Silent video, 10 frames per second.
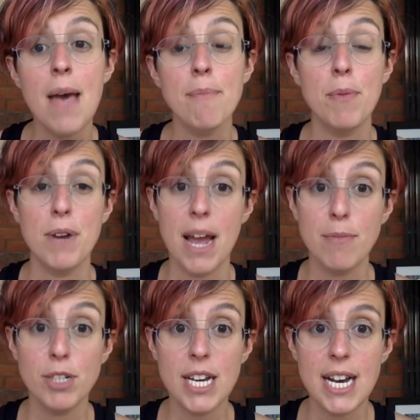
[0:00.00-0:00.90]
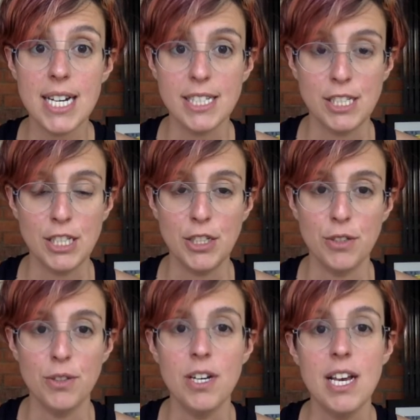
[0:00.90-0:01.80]
but what I'm gonna ask
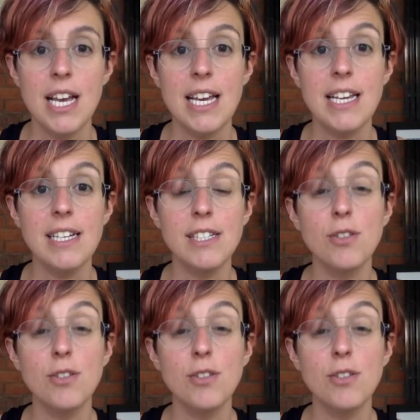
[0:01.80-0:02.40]
you is